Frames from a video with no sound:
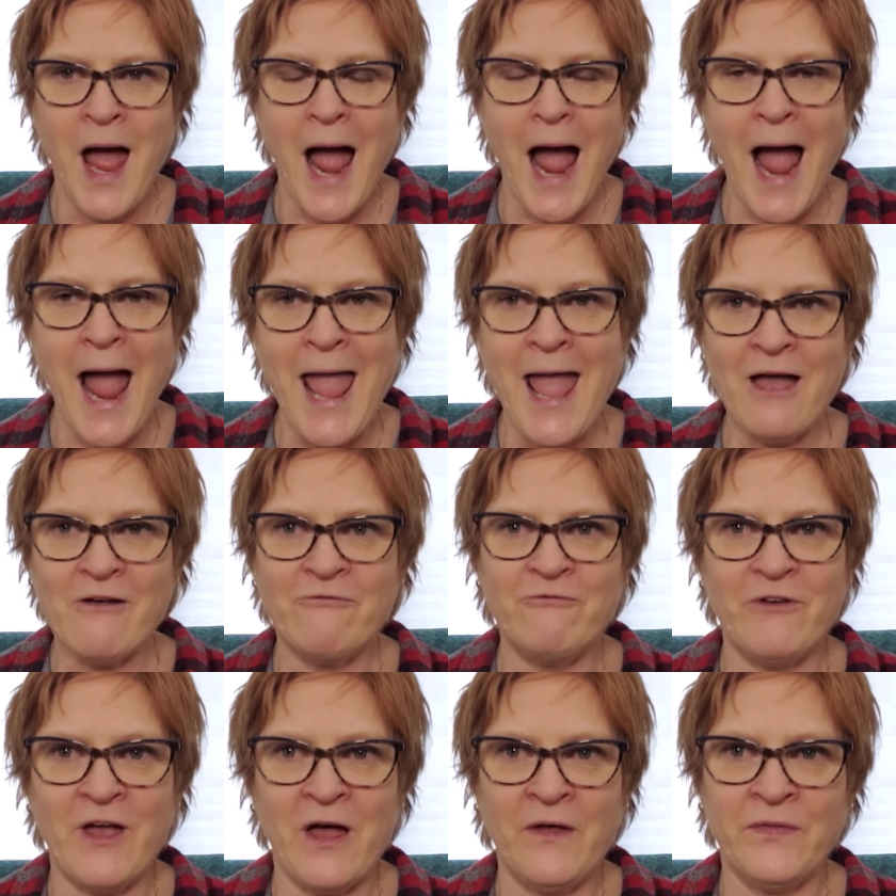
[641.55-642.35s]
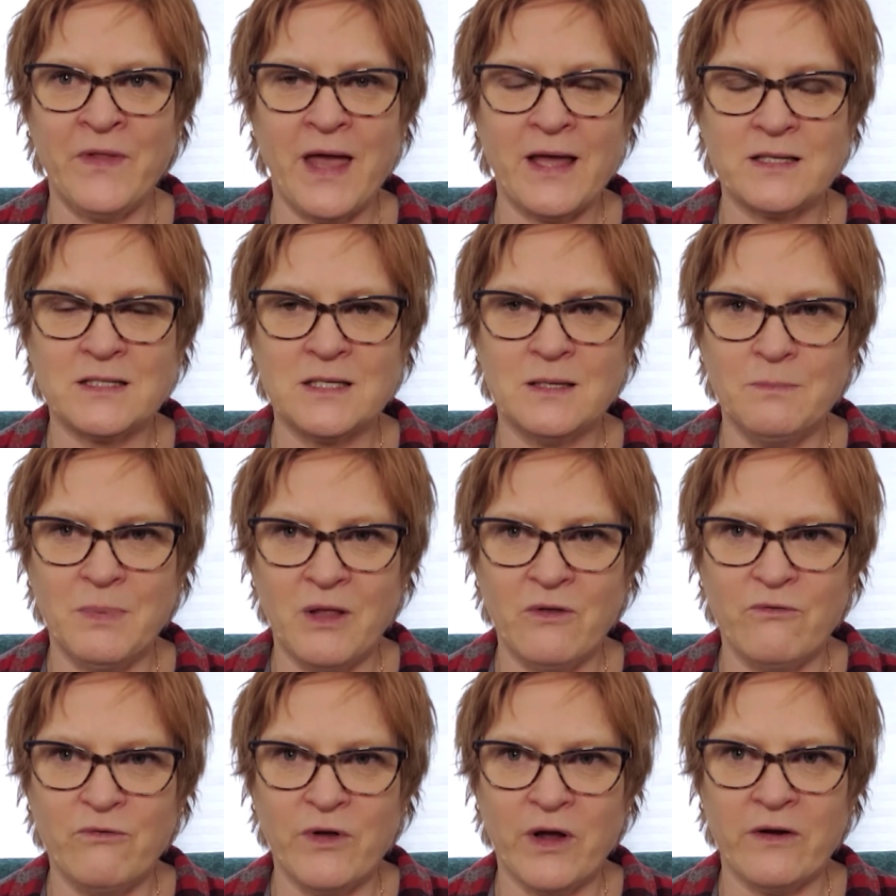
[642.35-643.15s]
I have found that to
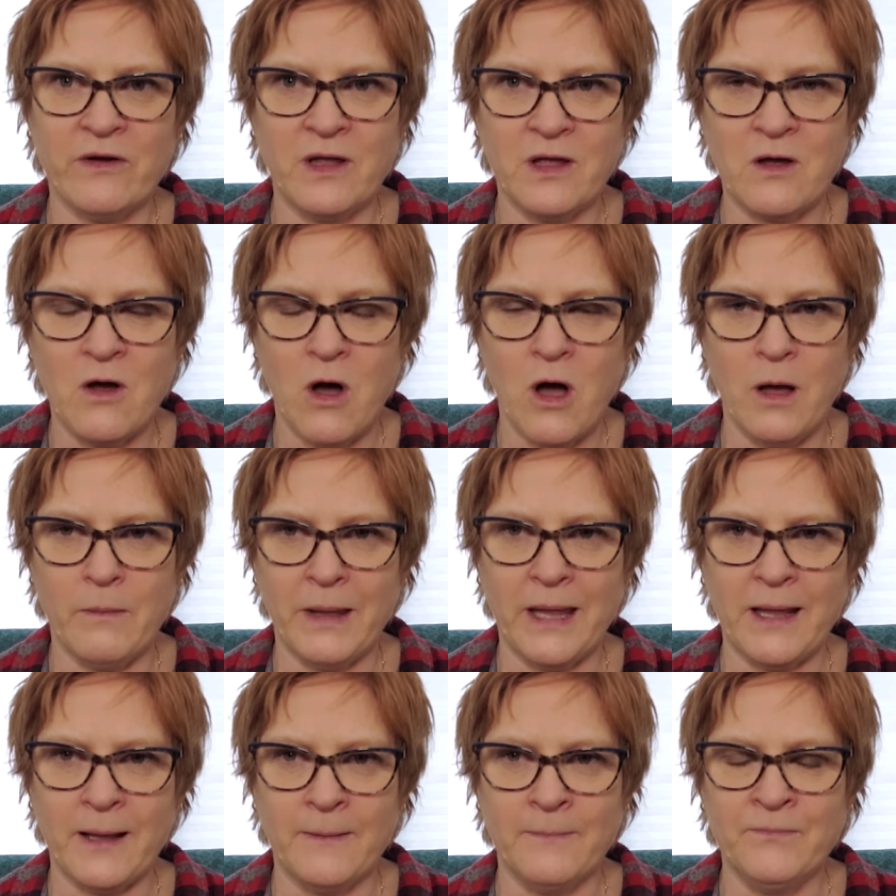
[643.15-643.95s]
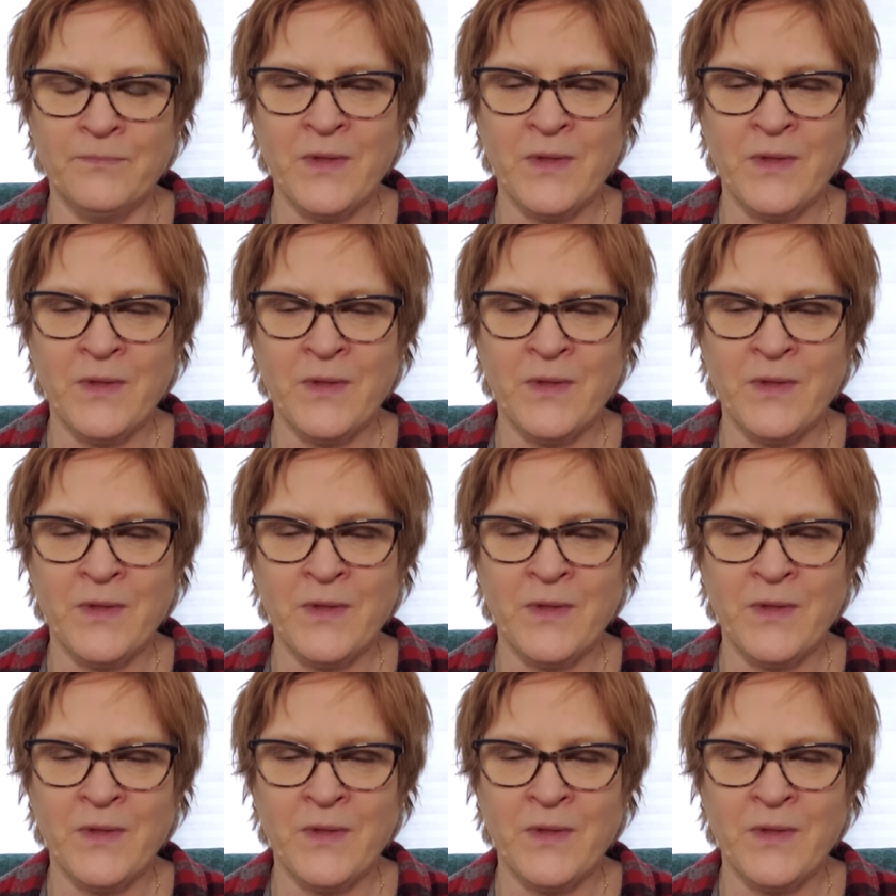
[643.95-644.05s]
be very calming.